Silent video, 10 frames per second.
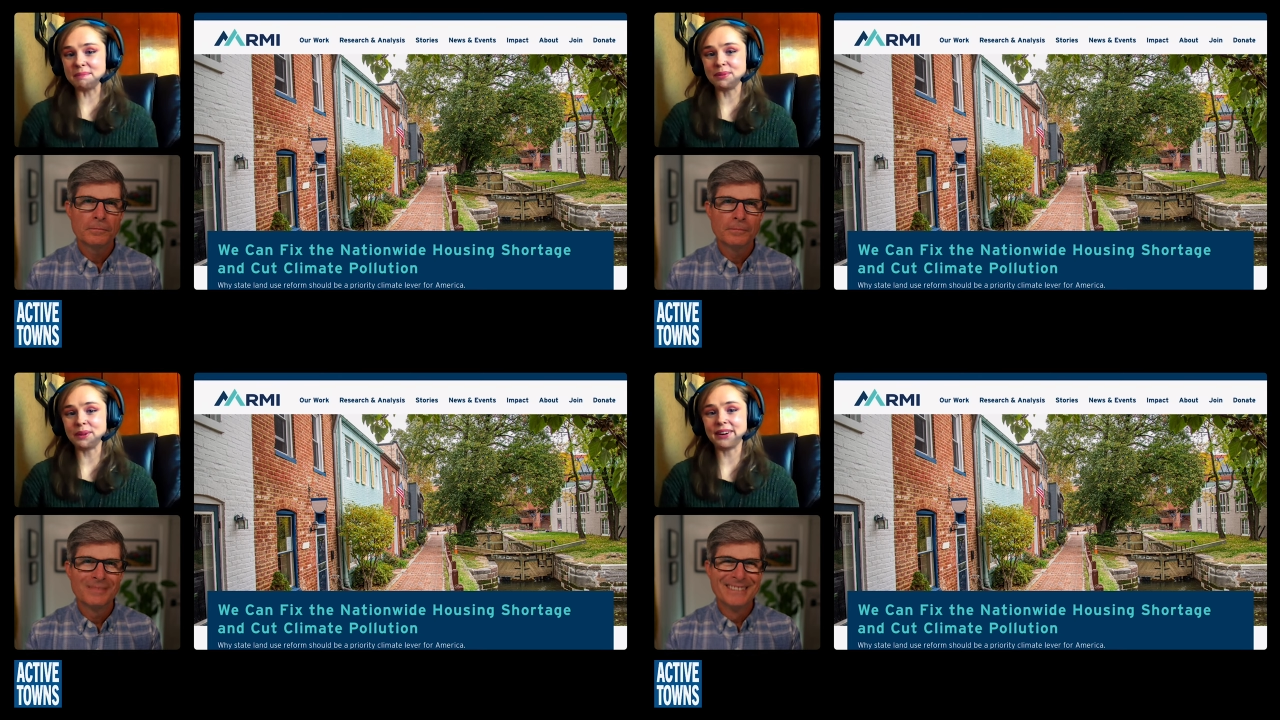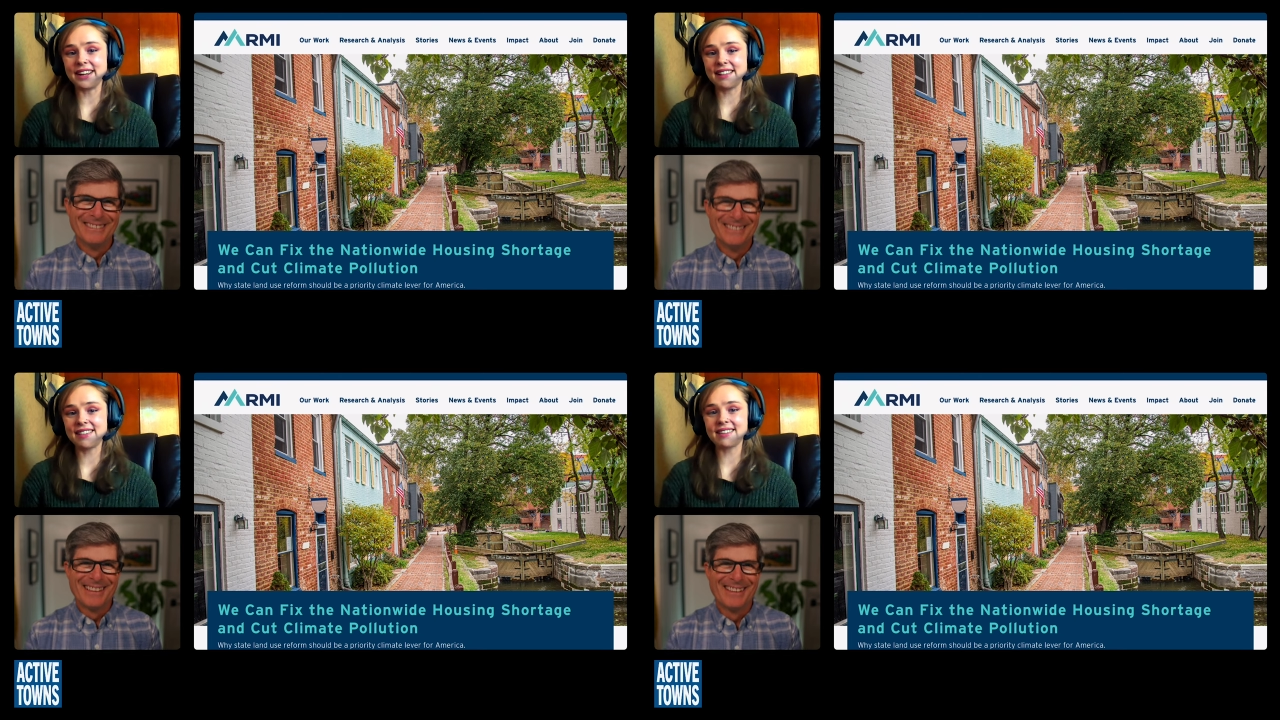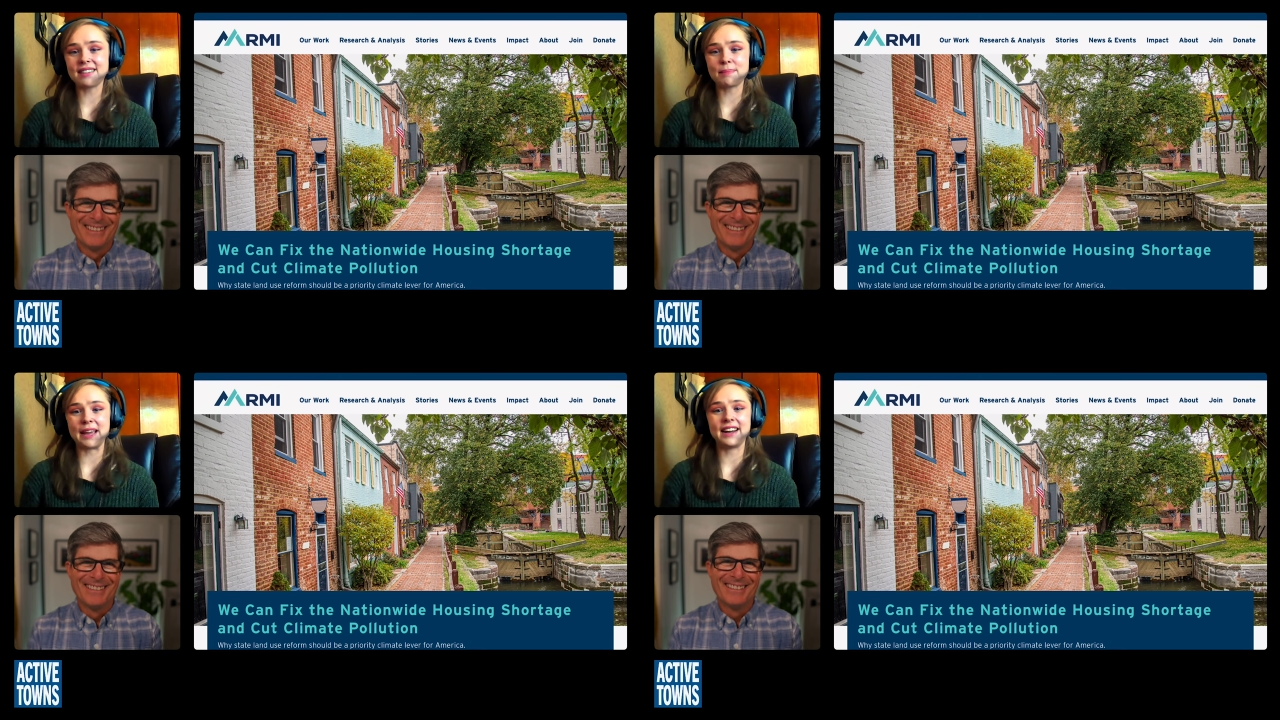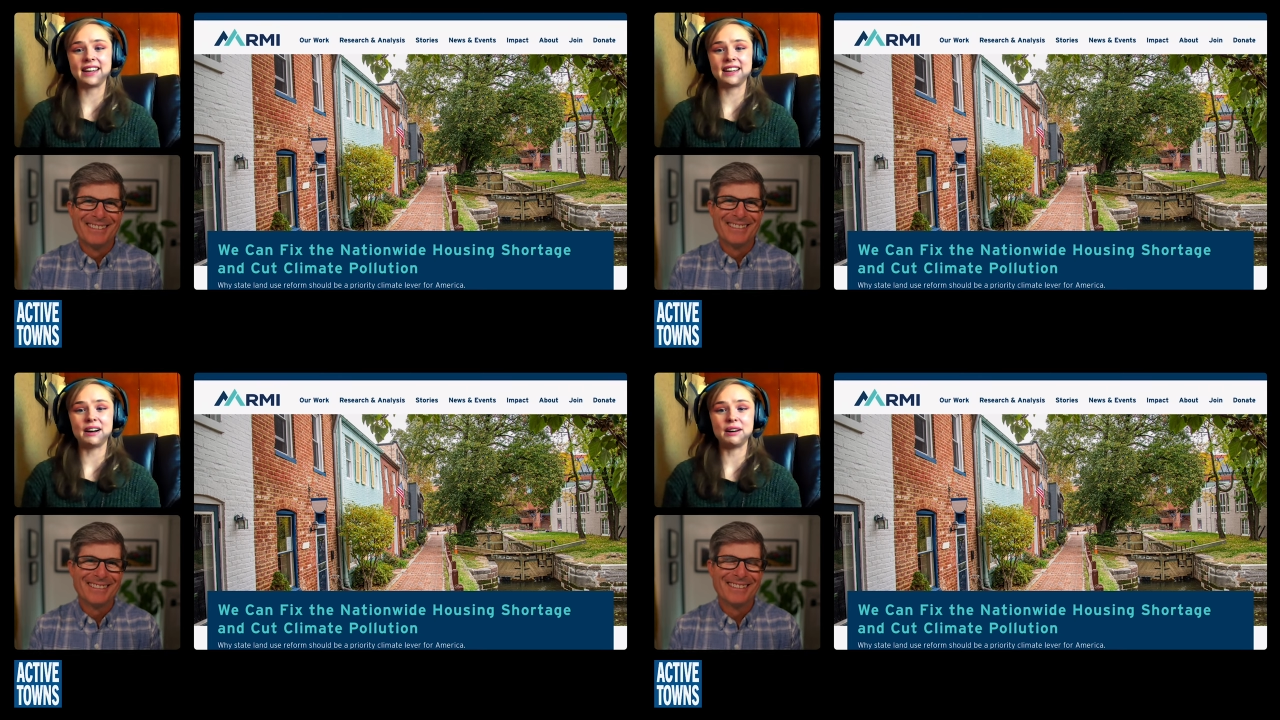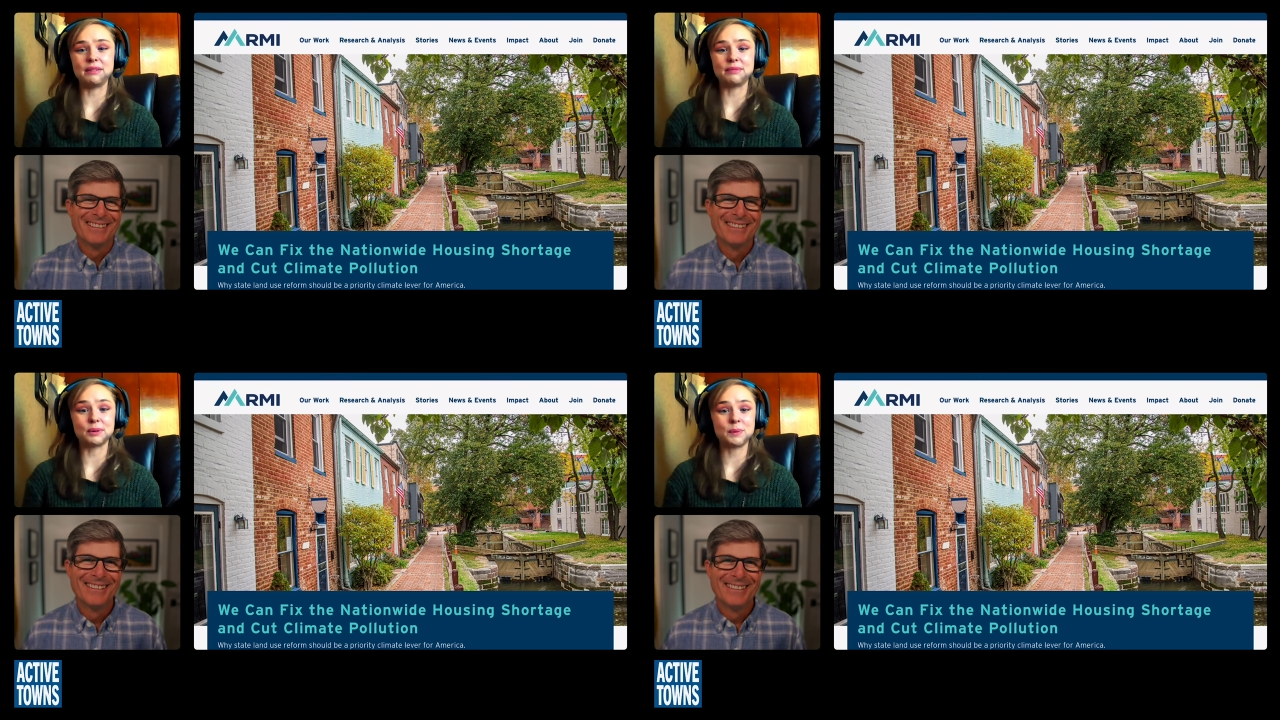Speaker 1: employees spanning
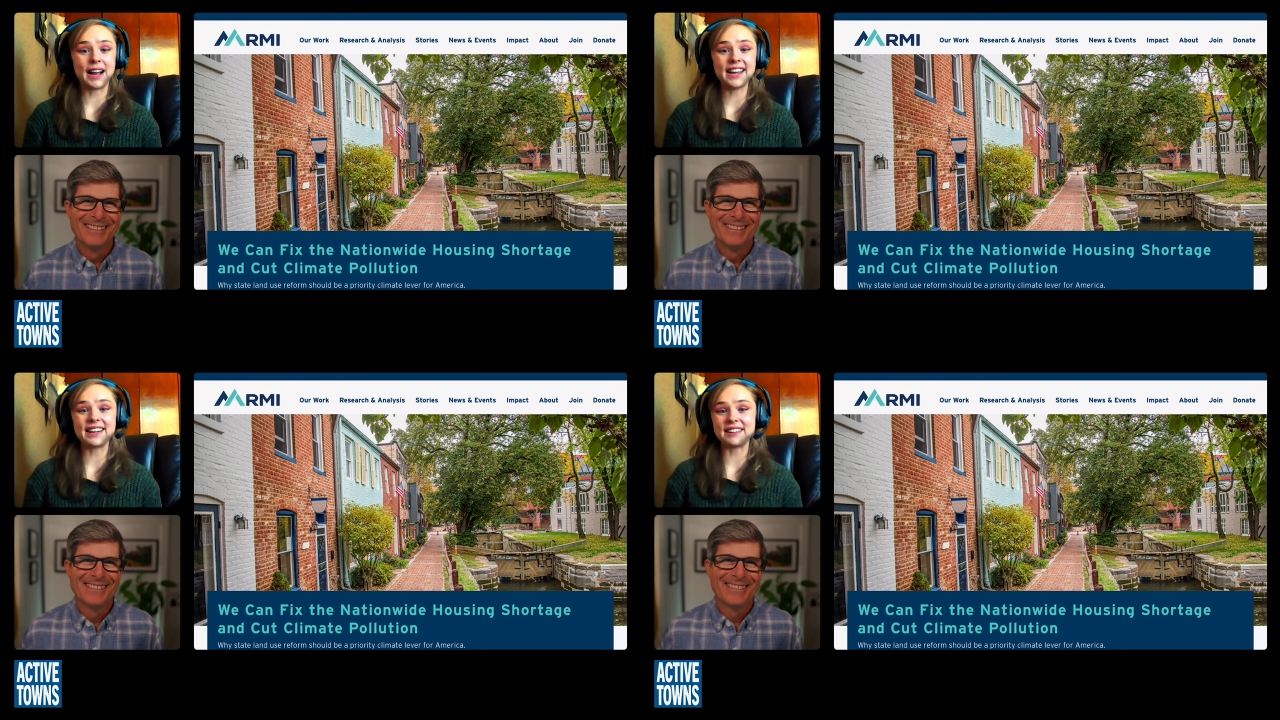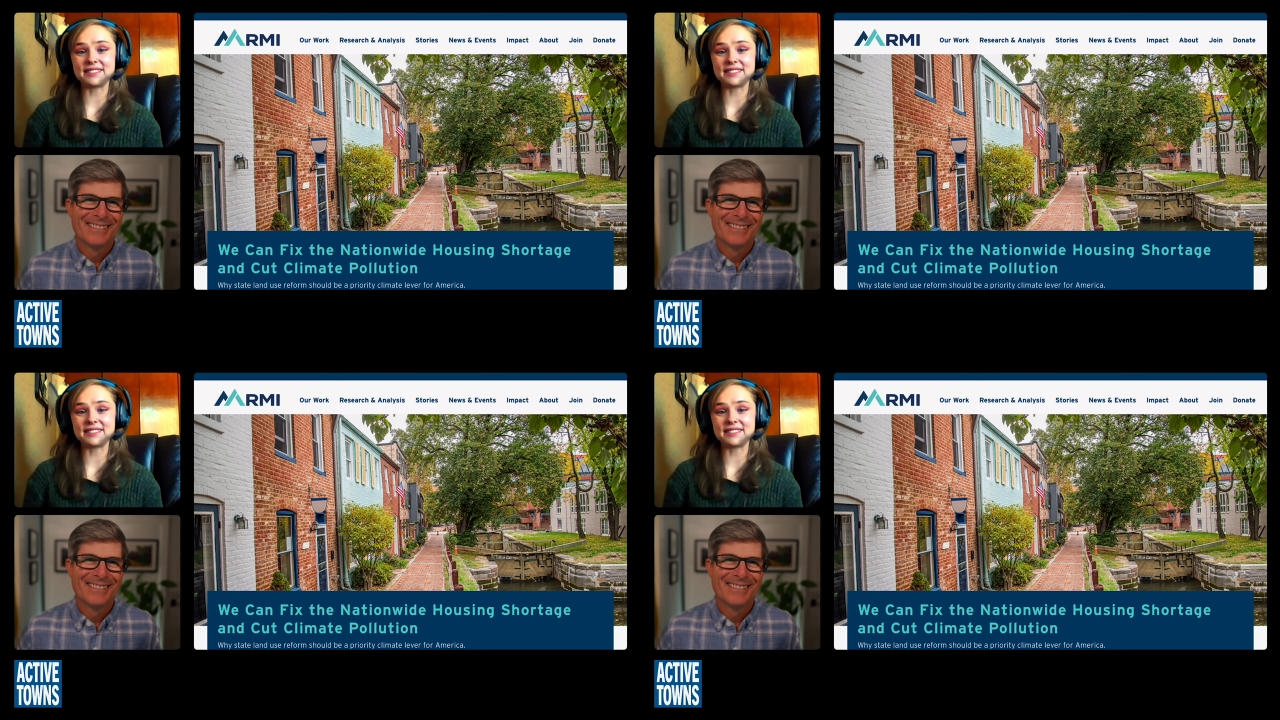a variety of